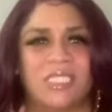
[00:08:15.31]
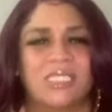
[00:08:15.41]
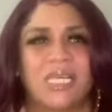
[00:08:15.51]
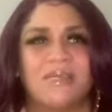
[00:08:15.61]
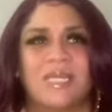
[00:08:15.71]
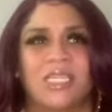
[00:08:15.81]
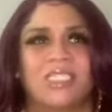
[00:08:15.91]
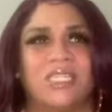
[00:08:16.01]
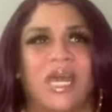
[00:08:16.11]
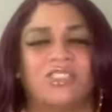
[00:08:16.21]
It seems like
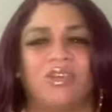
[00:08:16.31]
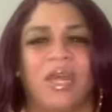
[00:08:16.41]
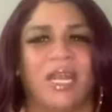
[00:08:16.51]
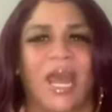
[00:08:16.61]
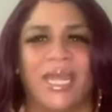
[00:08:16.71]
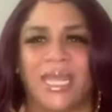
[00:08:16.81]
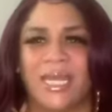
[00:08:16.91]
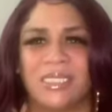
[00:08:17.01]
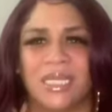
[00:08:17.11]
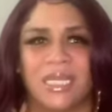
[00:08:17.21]
she not trying to like
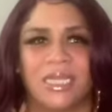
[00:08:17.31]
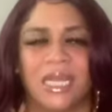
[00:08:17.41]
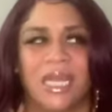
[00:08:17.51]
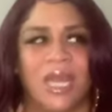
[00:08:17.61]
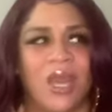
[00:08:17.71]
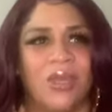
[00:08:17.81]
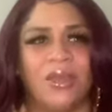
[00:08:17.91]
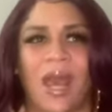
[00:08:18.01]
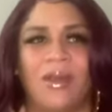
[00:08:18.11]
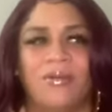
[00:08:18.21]
get into anything.
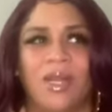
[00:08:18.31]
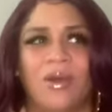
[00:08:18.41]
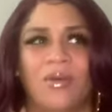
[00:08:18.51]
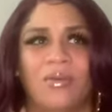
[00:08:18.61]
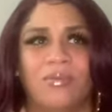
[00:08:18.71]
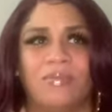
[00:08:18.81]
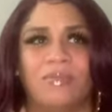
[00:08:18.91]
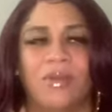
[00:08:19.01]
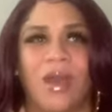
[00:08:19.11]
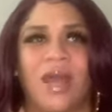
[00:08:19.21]
You know, I don't know.
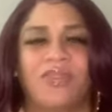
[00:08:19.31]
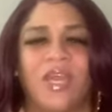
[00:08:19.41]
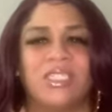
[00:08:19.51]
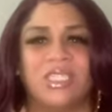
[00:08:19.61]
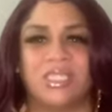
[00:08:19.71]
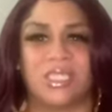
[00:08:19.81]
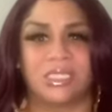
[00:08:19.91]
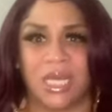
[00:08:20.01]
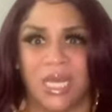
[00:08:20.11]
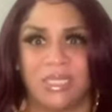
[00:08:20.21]
You know, I think she's
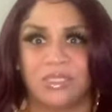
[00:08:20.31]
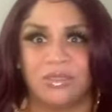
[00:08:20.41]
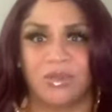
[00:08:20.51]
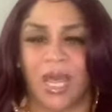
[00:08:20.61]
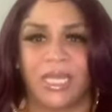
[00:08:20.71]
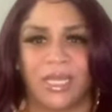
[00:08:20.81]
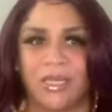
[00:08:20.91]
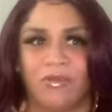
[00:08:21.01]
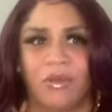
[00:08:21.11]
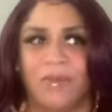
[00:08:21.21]
just here to like get
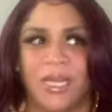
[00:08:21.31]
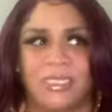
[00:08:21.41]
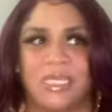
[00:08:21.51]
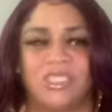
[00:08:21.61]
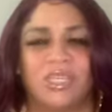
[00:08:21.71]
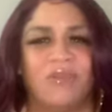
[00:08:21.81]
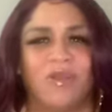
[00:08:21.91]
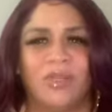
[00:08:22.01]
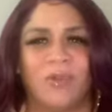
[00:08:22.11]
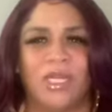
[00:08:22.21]
in a group, and that's it. She don't
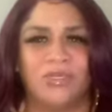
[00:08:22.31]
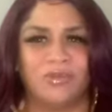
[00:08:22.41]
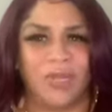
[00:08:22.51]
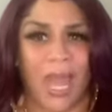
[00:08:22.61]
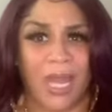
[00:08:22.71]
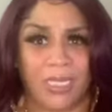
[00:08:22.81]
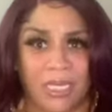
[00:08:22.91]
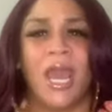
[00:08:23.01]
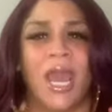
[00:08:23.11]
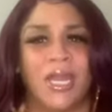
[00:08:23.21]
really want to do
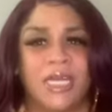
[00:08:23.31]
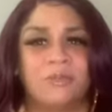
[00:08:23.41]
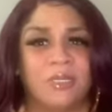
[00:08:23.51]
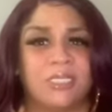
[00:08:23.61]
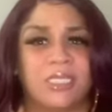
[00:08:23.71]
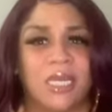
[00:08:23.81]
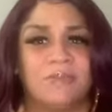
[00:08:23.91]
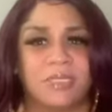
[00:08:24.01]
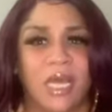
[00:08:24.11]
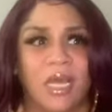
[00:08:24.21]
reality. And that's what it
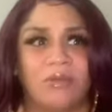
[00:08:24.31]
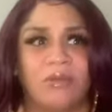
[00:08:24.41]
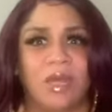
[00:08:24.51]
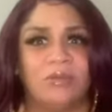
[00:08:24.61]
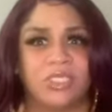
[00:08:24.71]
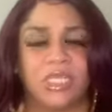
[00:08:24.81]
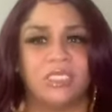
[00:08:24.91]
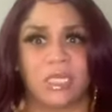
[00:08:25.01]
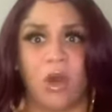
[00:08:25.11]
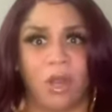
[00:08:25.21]
seems that, you know,
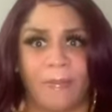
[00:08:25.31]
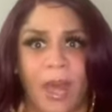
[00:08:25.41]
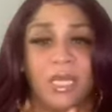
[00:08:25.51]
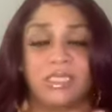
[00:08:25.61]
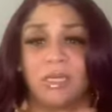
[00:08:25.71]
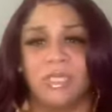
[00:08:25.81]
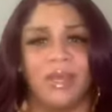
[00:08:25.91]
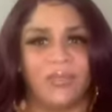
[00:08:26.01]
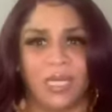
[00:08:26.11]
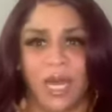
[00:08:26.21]
she's all about. So
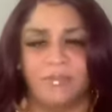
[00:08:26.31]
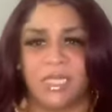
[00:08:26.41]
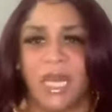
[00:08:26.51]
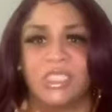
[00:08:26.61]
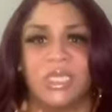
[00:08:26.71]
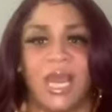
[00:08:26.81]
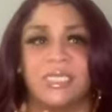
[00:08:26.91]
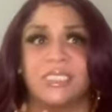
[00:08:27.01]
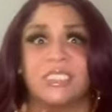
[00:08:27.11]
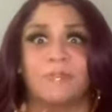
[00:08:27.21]
Nivea comes in and she
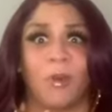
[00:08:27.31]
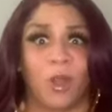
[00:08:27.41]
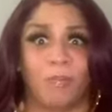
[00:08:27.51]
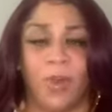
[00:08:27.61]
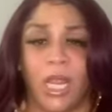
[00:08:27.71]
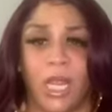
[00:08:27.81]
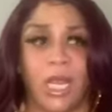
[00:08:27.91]
has this purple hair.